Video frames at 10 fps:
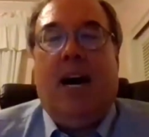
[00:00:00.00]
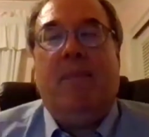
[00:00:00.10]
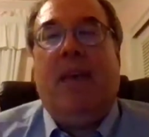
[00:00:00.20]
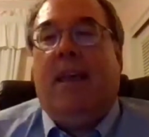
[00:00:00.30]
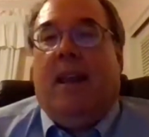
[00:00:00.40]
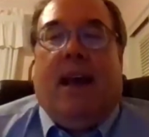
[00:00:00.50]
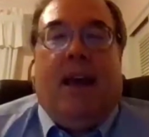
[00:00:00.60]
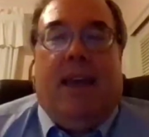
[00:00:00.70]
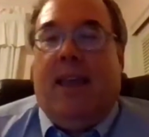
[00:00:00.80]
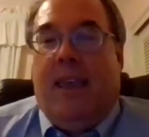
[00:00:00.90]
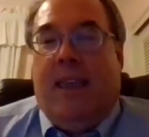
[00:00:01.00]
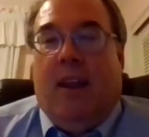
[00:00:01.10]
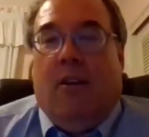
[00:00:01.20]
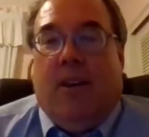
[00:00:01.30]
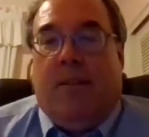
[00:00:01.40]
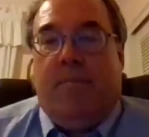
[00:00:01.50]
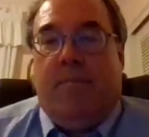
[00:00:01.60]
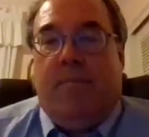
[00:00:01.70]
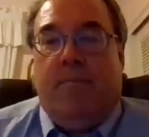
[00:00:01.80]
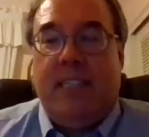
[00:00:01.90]
Um, and I, you know,
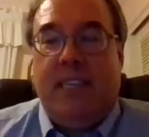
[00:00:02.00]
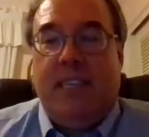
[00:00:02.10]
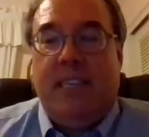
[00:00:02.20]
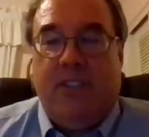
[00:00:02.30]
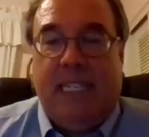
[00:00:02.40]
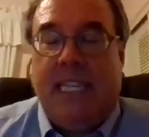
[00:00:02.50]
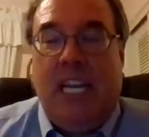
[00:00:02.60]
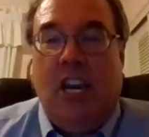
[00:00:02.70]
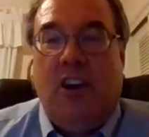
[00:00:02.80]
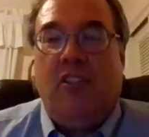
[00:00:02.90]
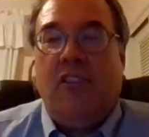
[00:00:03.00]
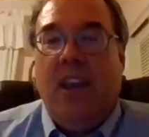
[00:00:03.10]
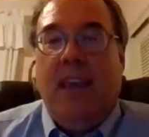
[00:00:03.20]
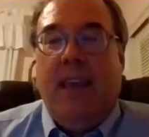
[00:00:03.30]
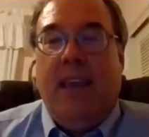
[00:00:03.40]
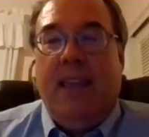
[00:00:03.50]
in practicing for 16 years,